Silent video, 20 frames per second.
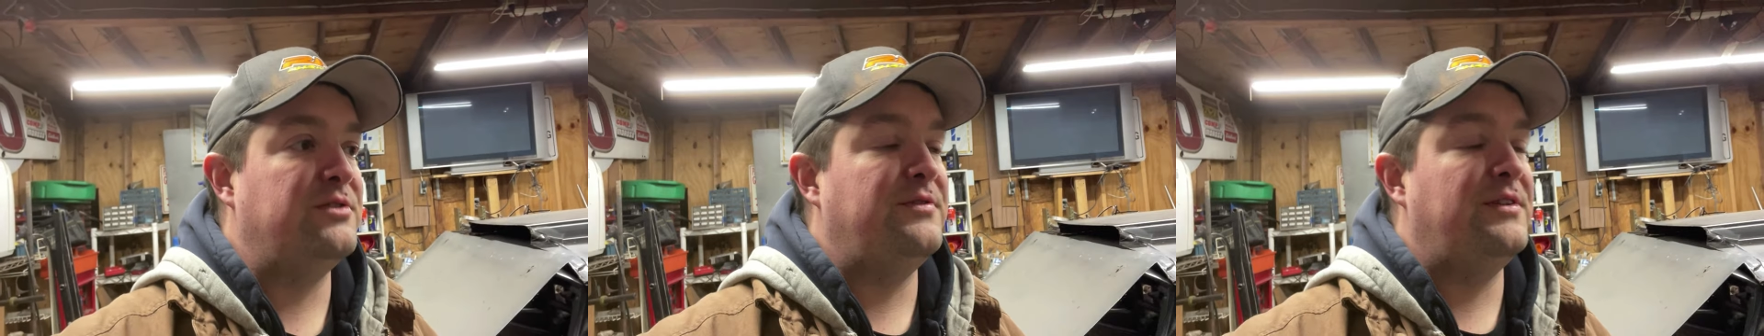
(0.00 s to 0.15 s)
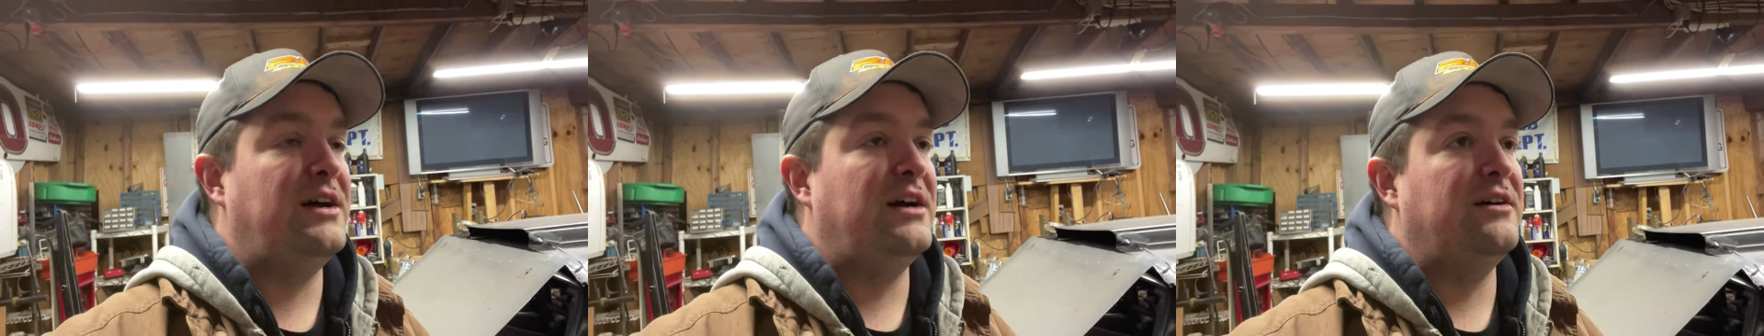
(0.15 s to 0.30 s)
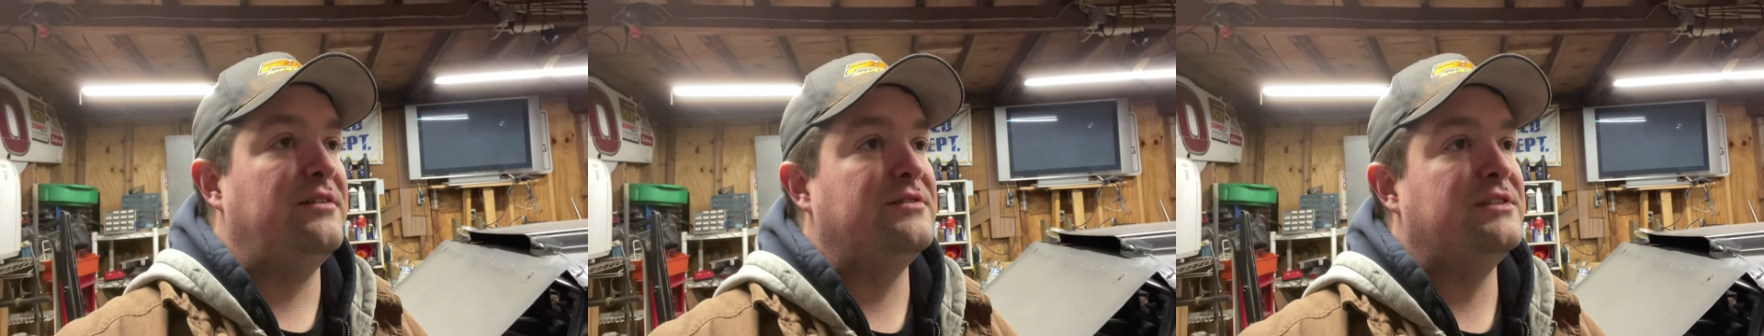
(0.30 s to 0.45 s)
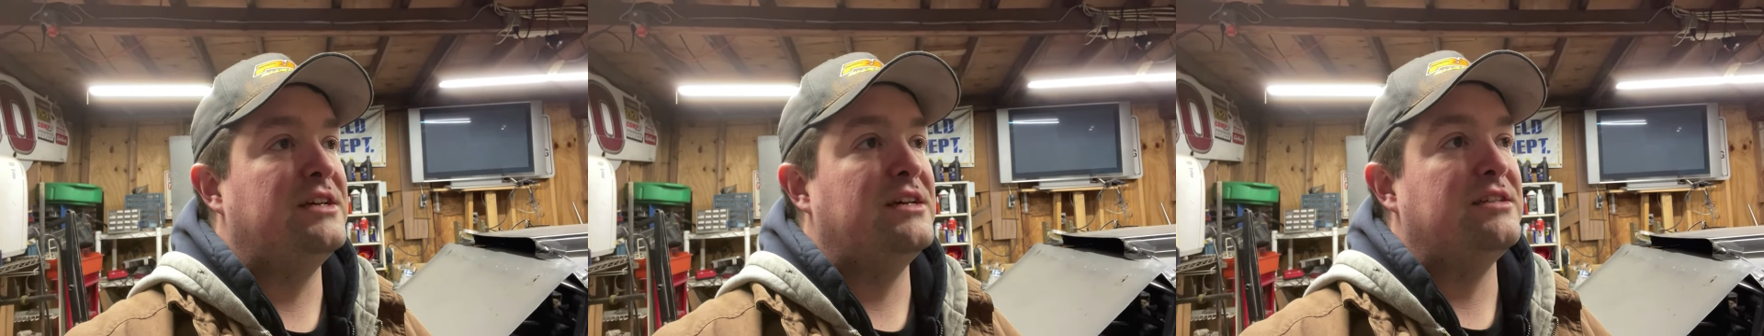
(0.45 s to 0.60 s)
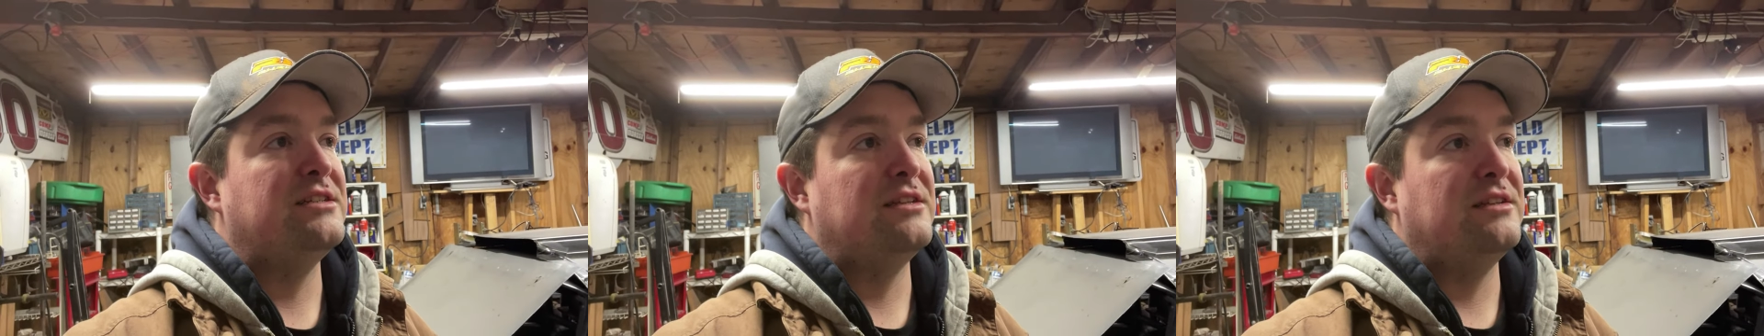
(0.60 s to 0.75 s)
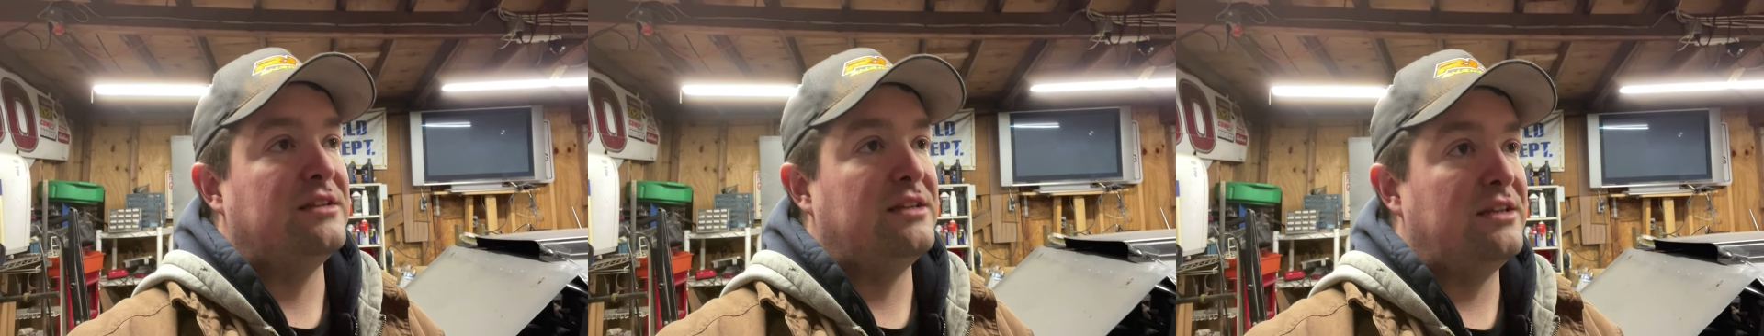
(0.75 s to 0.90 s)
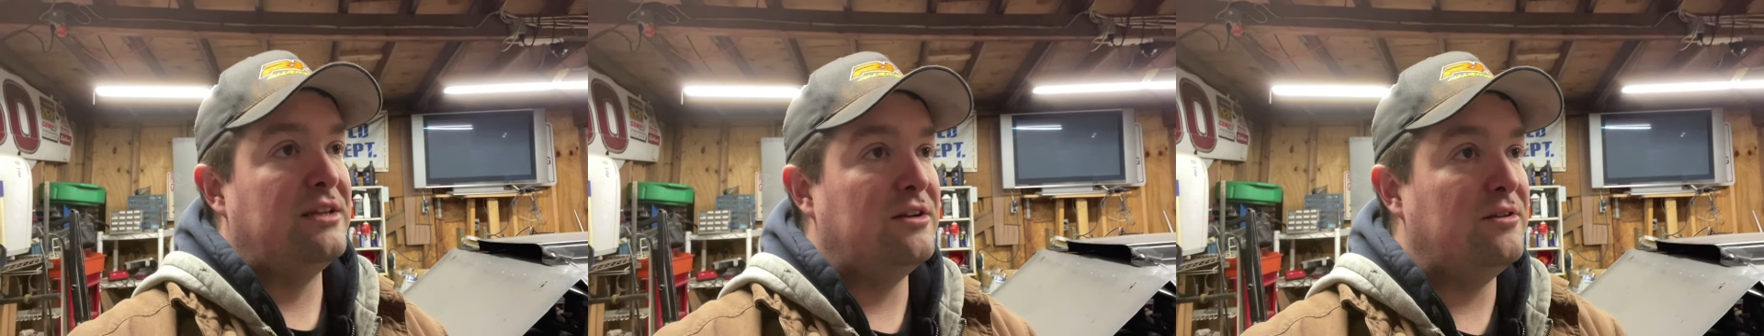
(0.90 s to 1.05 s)
valves has a
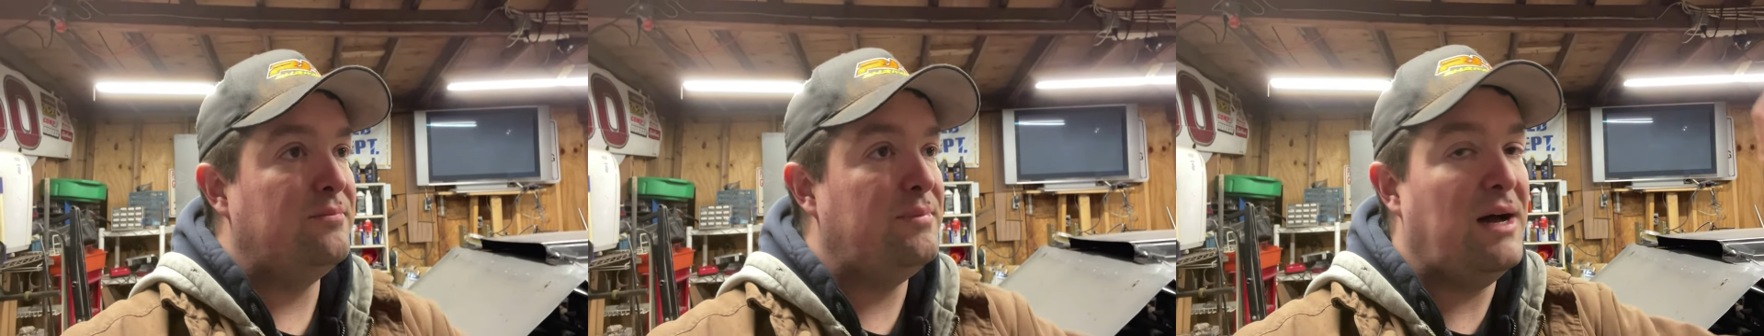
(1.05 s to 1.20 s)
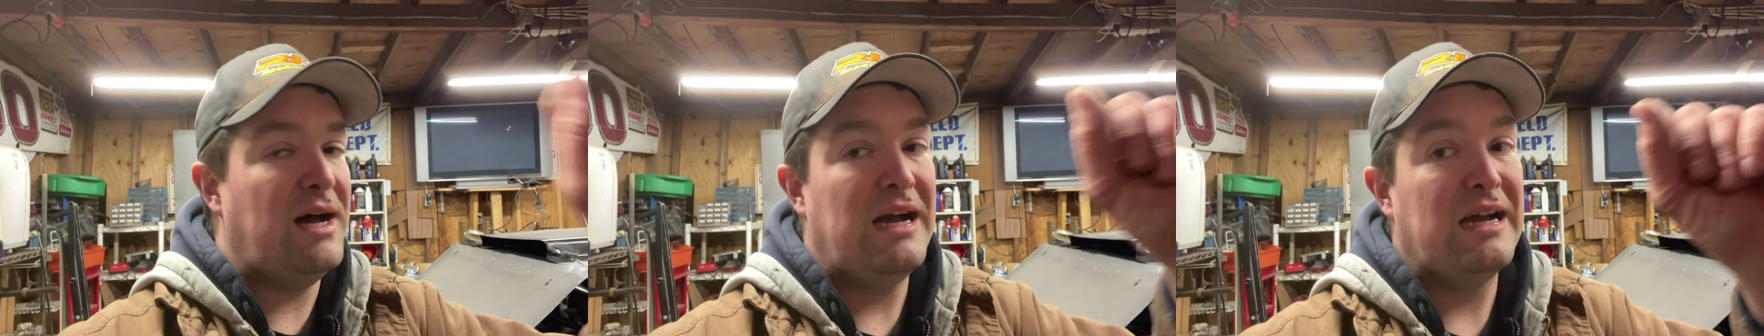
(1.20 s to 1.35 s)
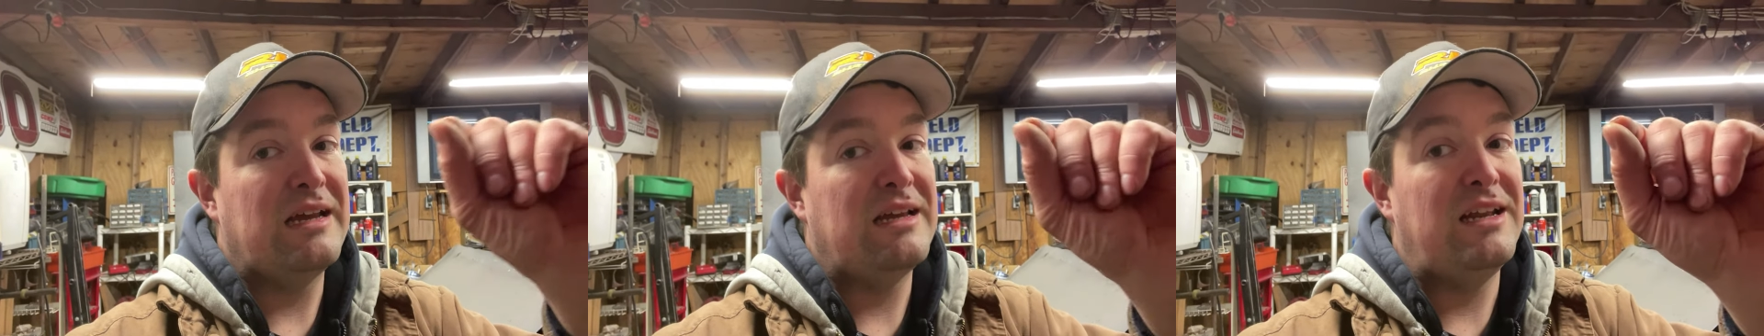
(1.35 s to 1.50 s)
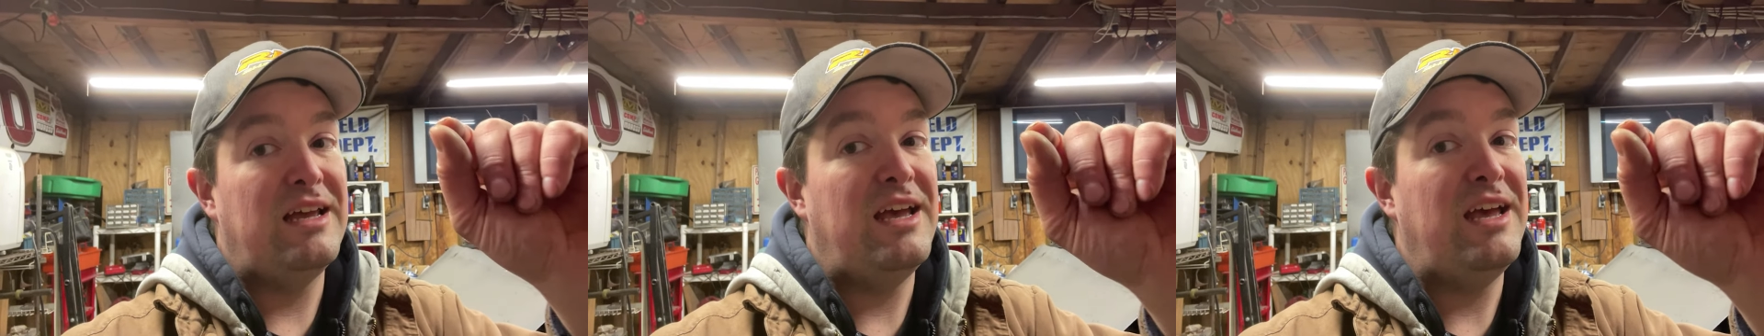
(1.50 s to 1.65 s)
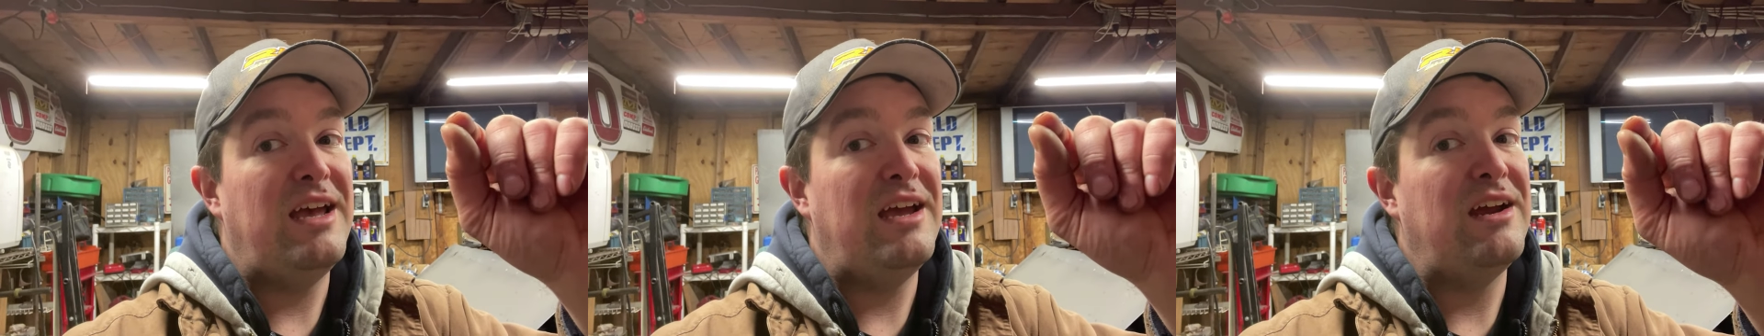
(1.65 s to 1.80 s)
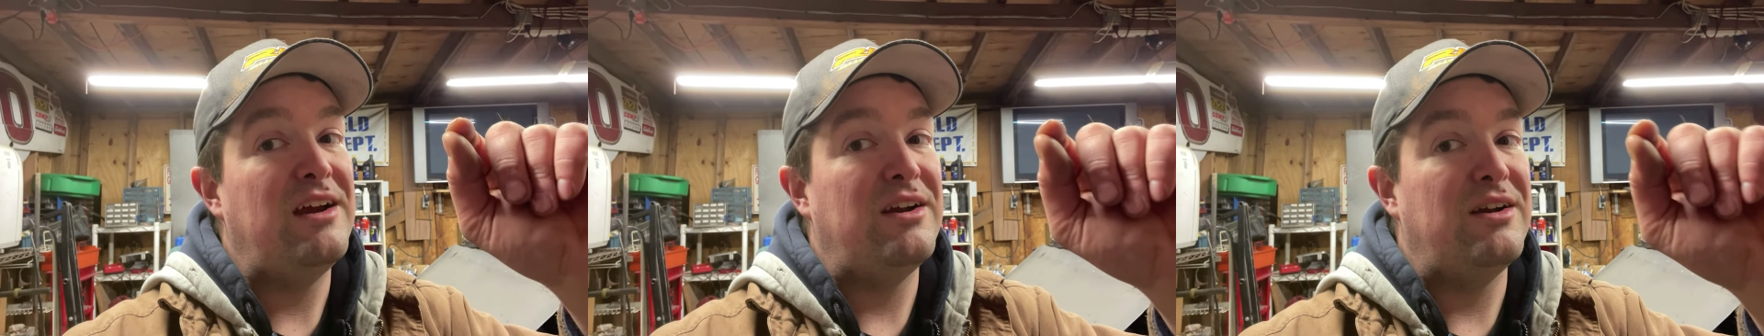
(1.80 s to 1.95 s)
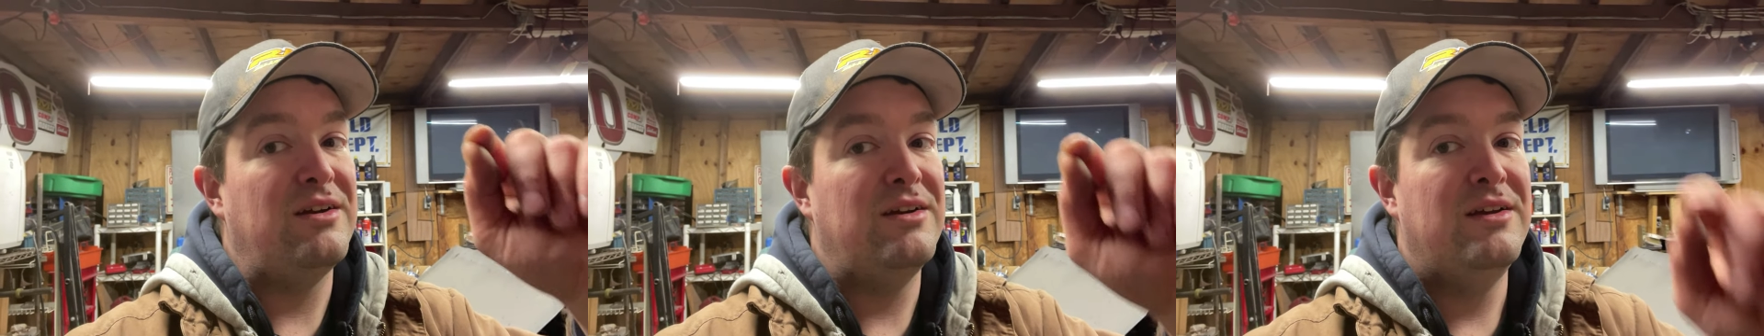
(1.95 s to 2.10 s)
little pocket of
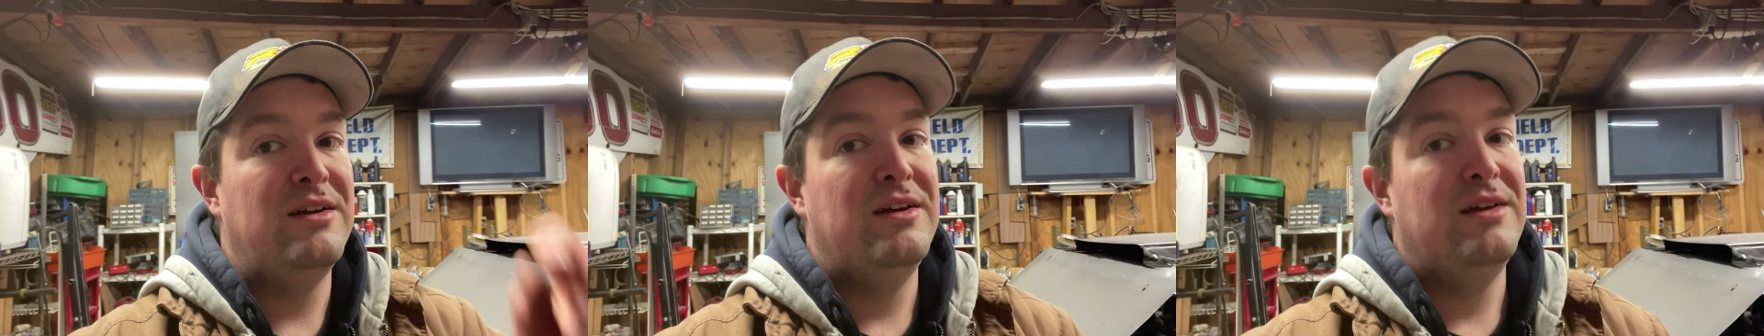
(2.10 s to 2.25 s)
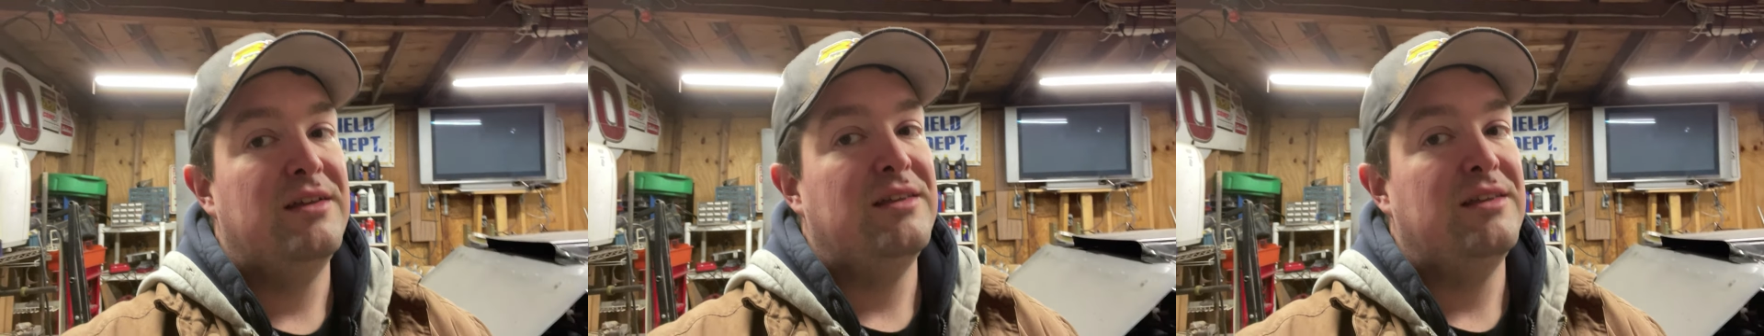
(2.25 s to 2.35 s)
air